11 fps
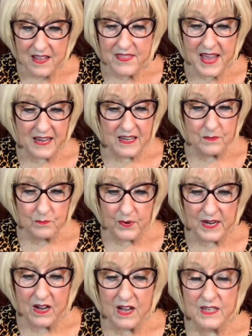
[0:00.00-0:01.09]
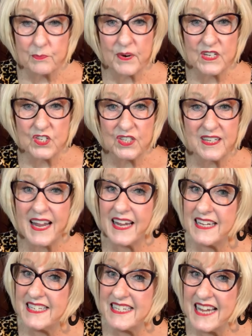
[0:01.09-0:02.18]
that can bring on depression.
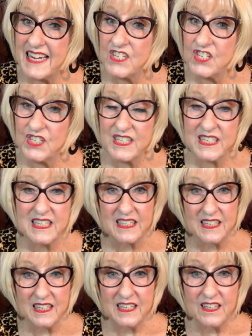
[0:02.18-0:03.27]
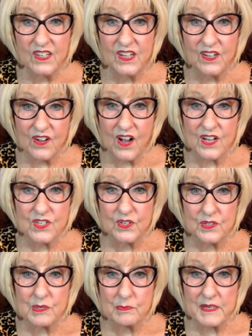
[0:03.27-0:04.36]
ADHD can cause you
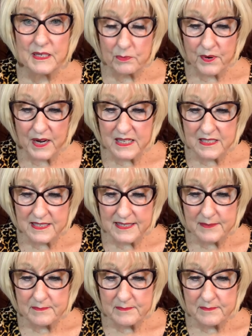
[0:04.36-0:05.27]
to be depressed.